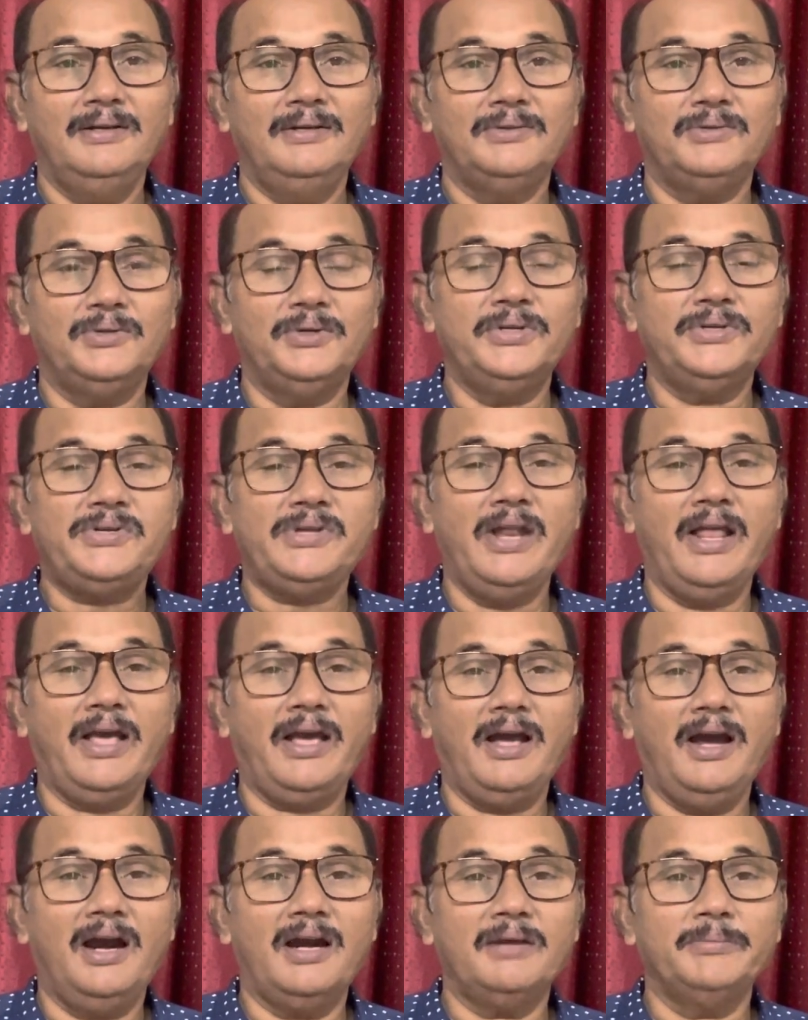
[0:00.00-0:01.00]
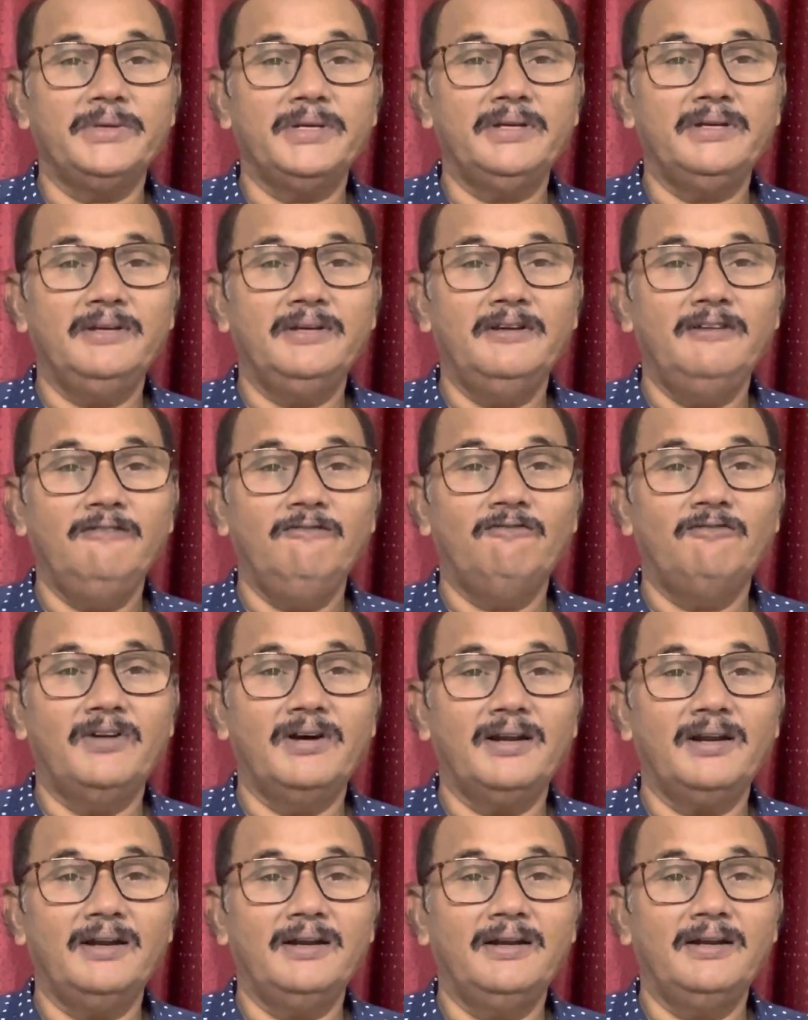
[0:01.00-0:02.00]
judicial academy
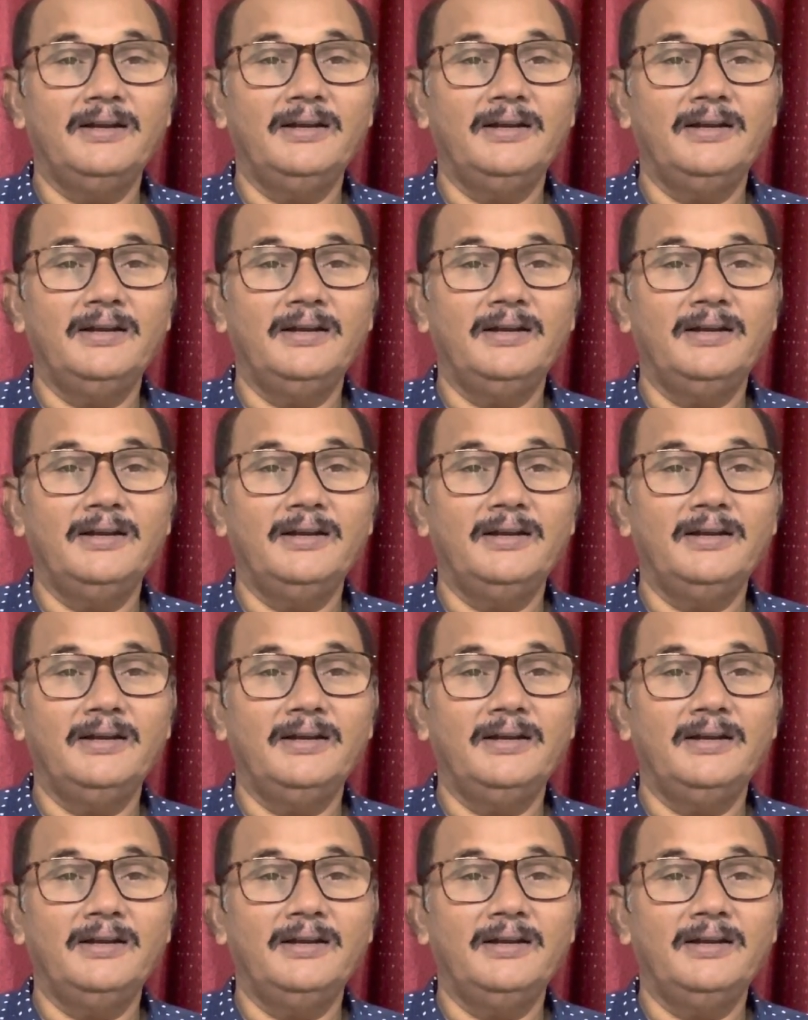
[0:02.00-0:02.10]
for